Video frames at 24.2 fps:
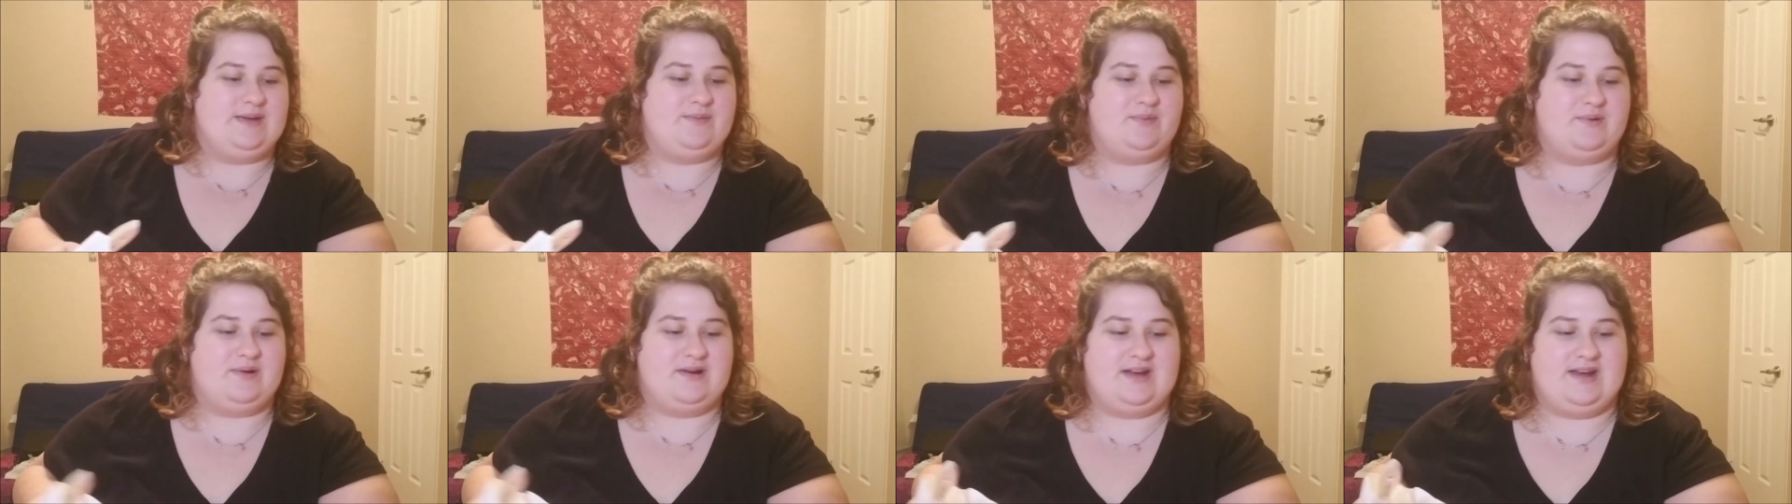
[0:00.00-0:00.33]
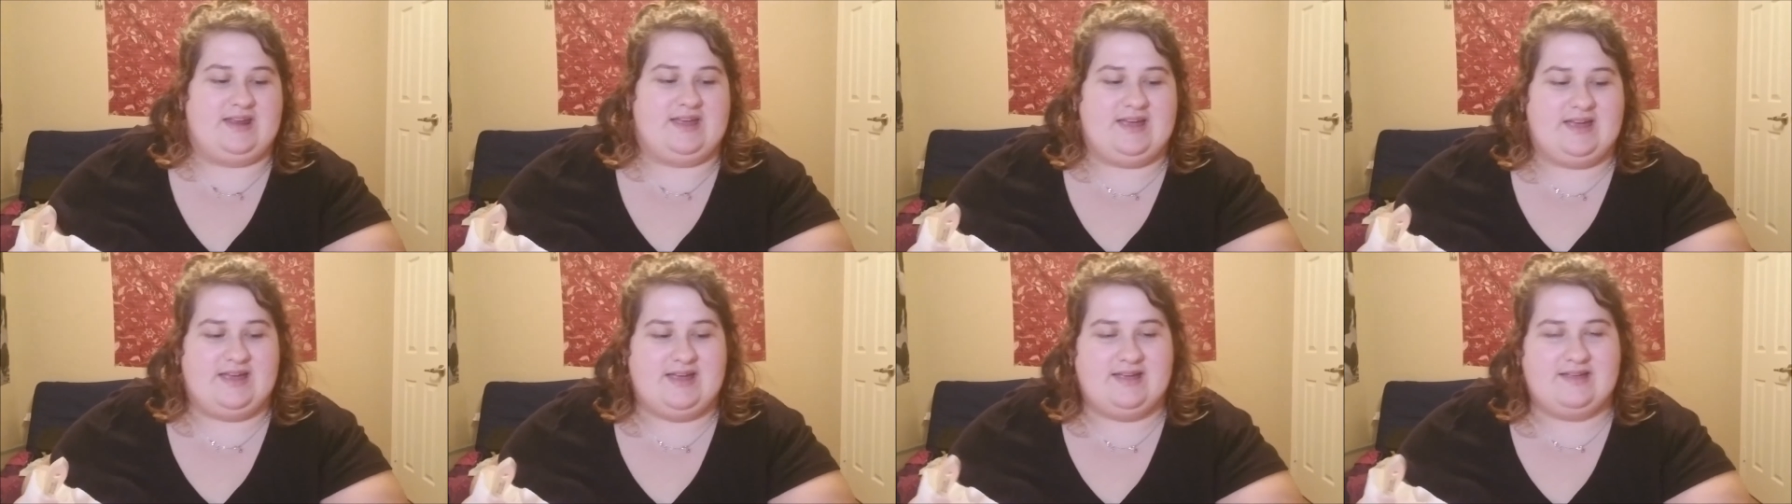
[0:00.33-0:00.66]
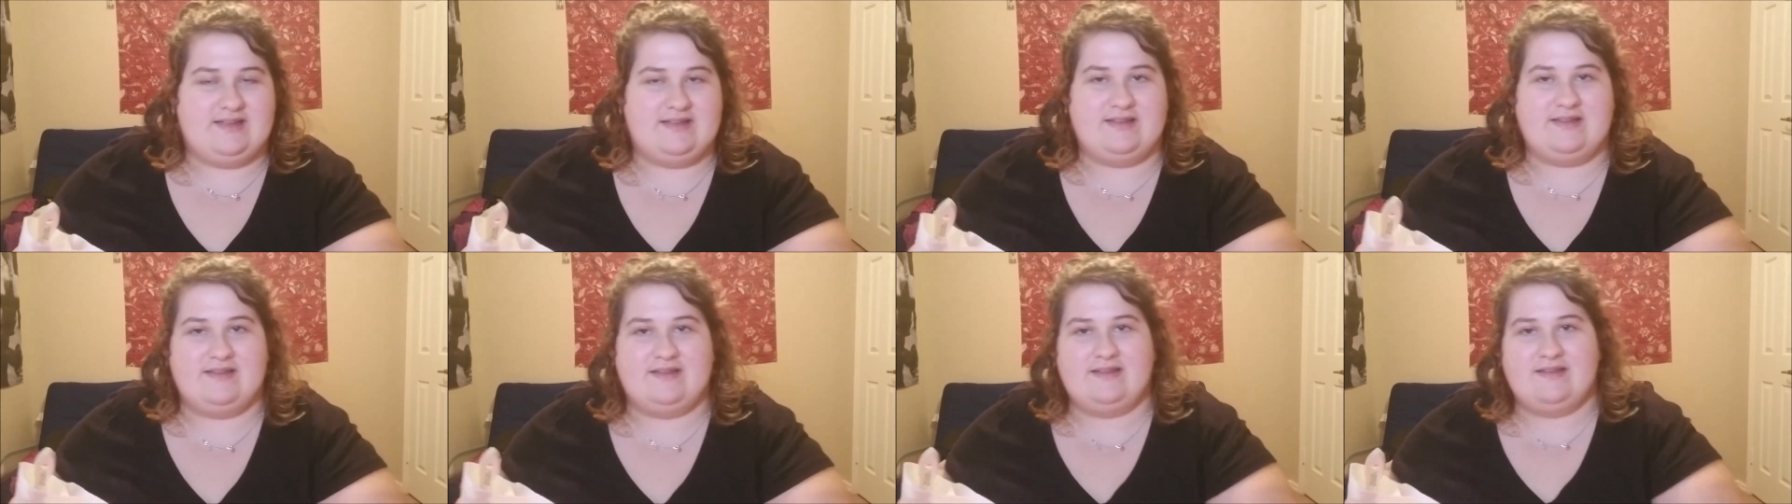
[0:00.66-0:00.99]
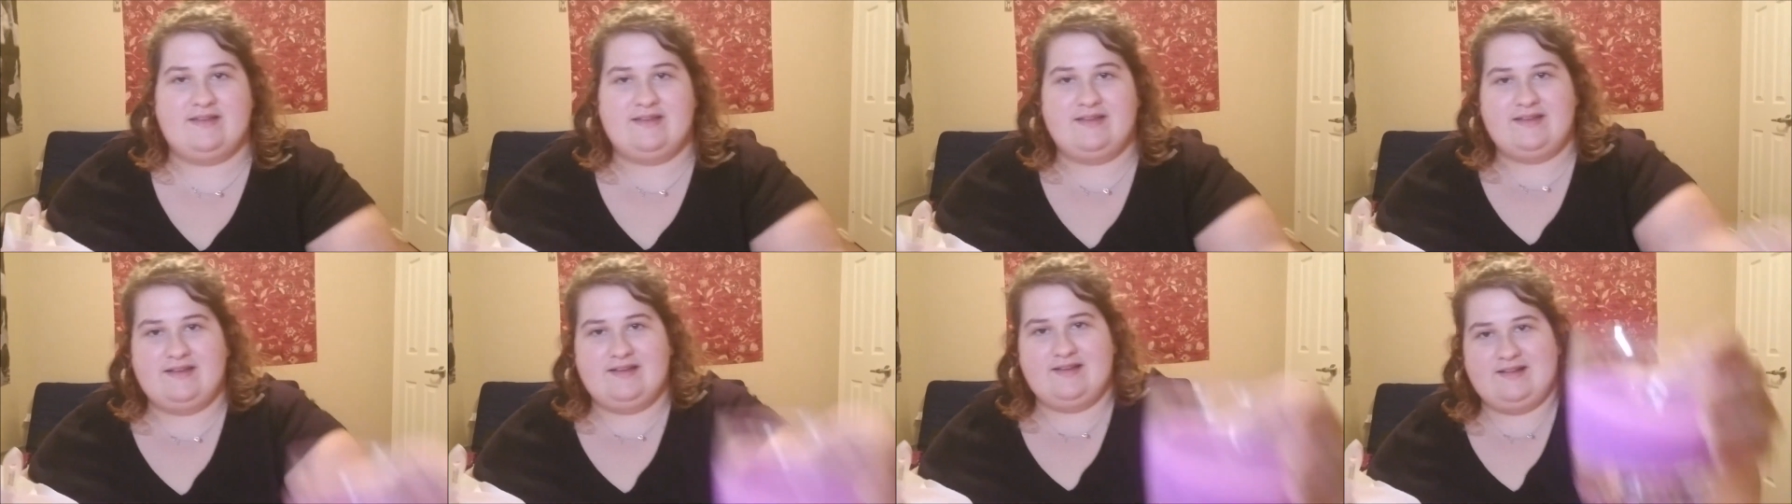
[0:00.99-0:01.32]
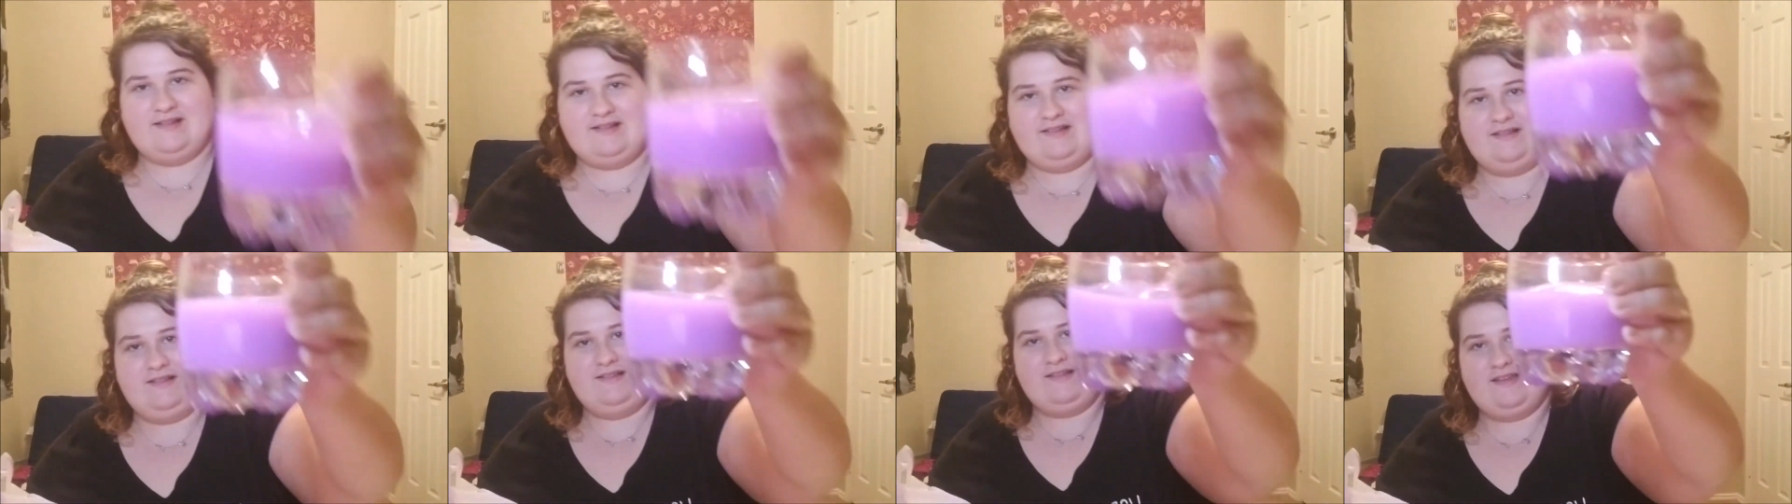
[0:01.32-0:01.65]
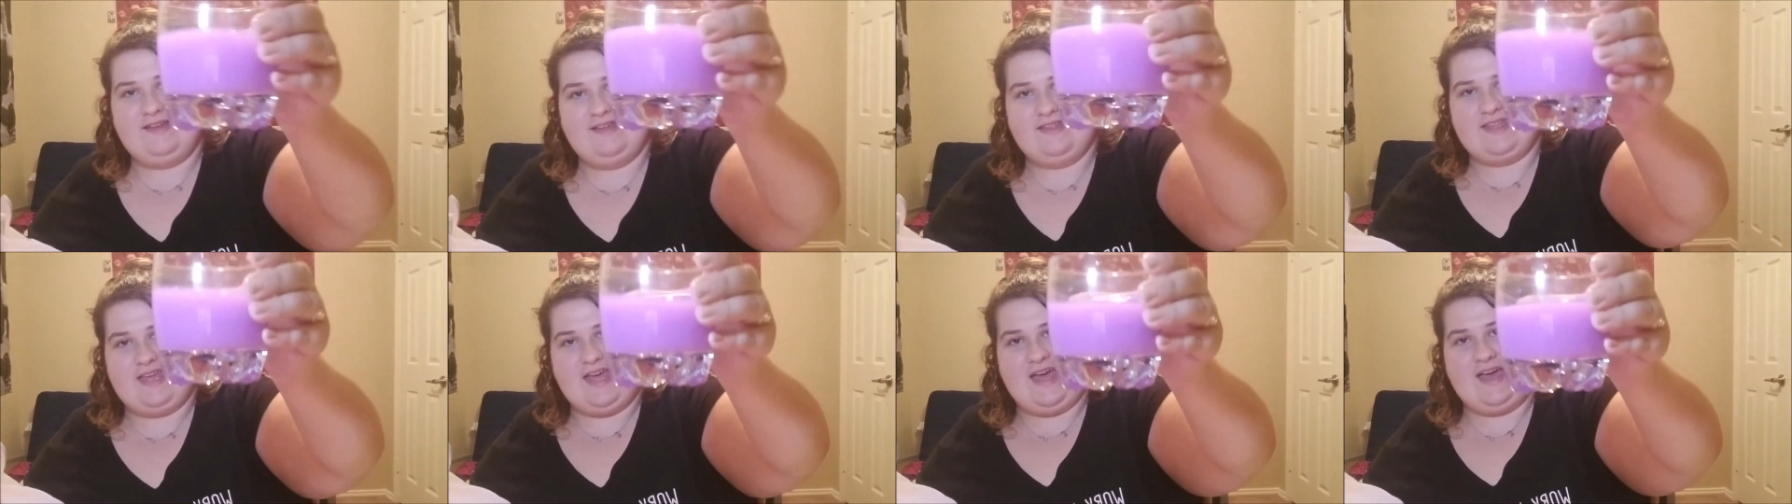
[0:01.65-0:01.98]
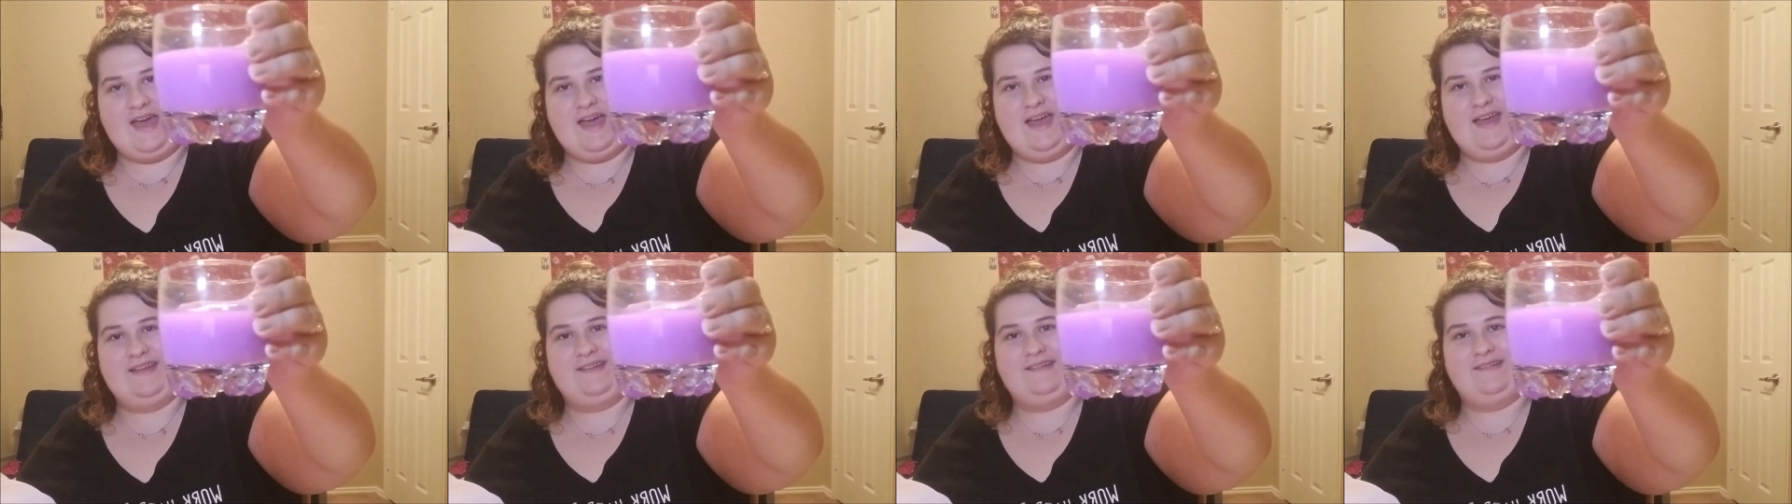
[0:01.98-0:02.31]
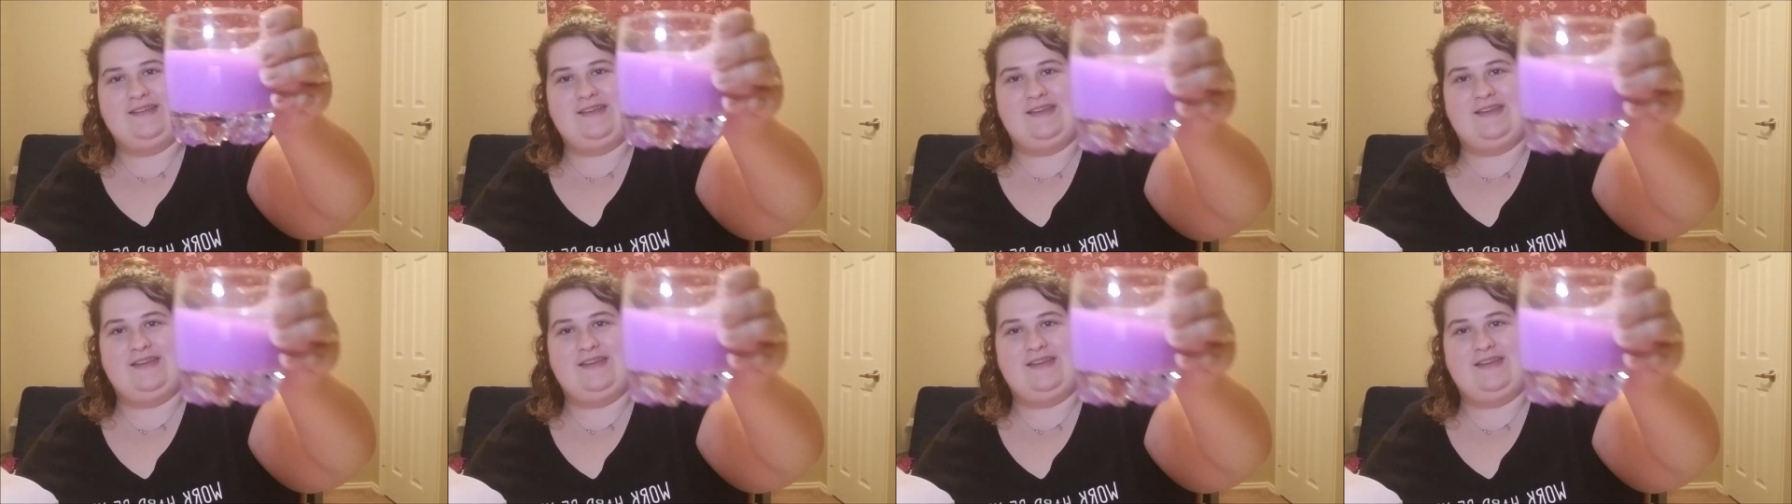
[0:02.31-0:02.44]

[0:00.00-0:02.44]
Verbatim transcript: pretty. Look at that.